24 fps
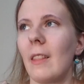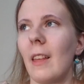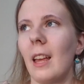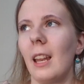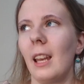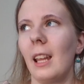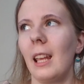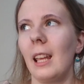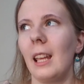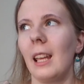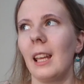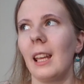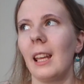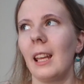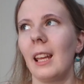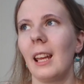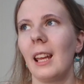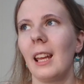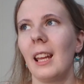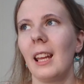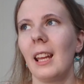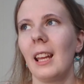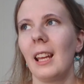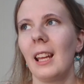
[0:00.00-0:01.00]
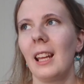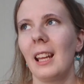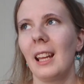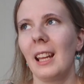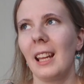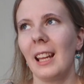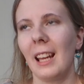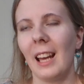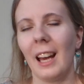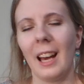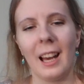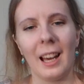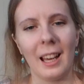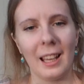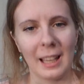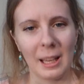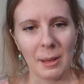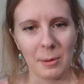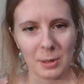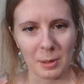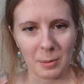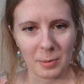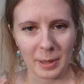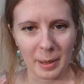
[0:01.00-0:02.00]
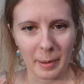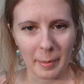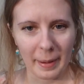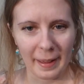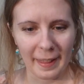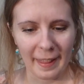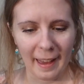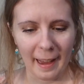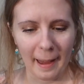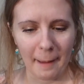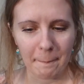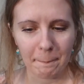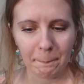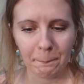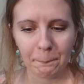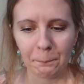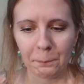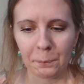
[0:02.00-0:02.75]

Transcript: that he was upset by that.